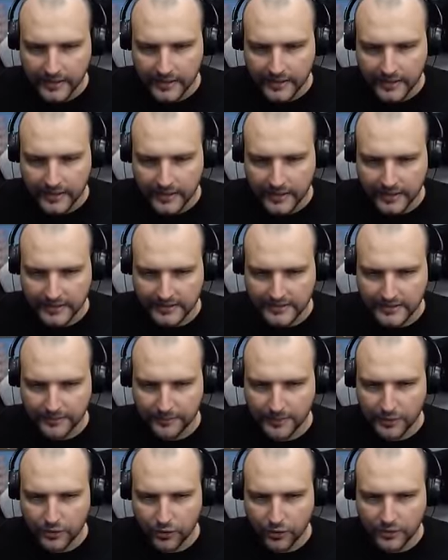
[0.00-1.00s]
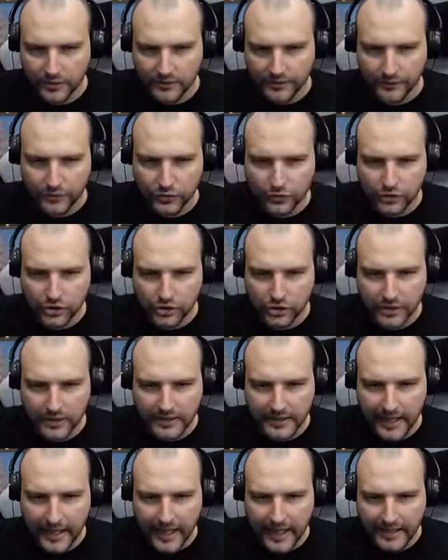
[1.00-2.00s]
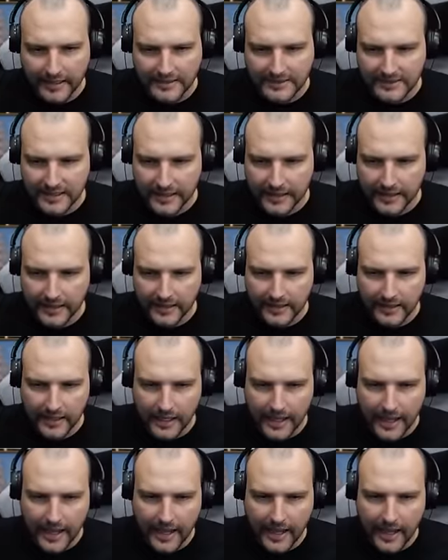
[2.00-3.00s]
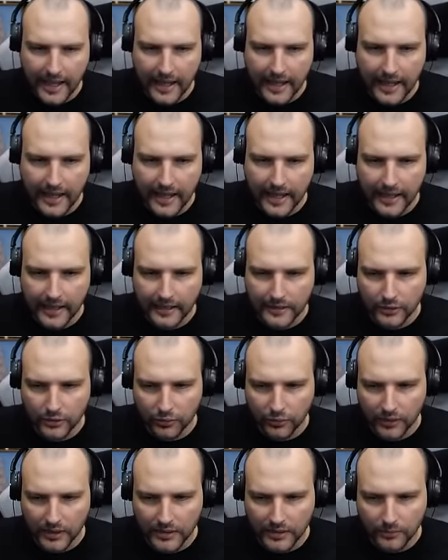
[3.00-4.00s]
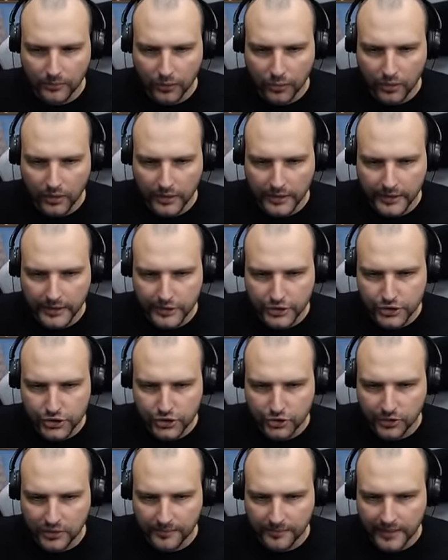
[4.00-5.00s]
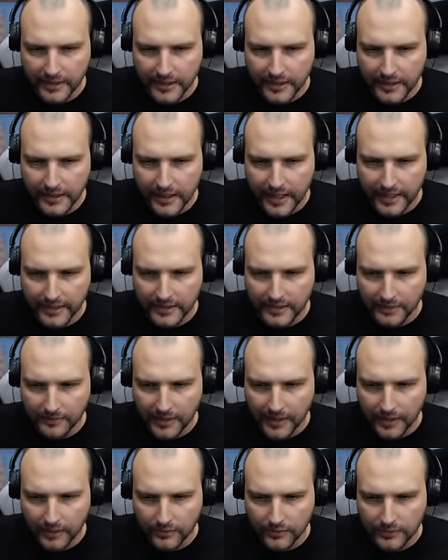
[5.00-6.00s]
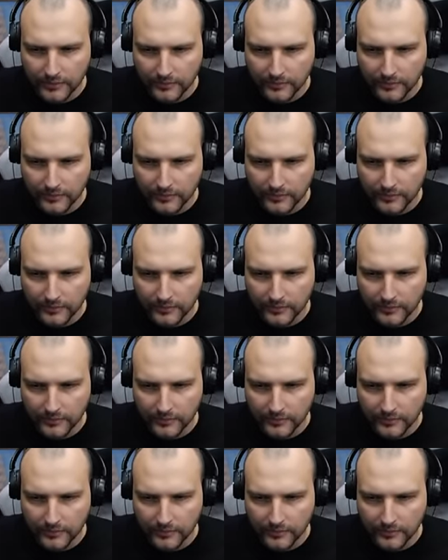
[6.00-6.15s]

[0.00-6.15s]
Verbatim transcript: There is a beautiful shot, excellent, and one more he should be right about.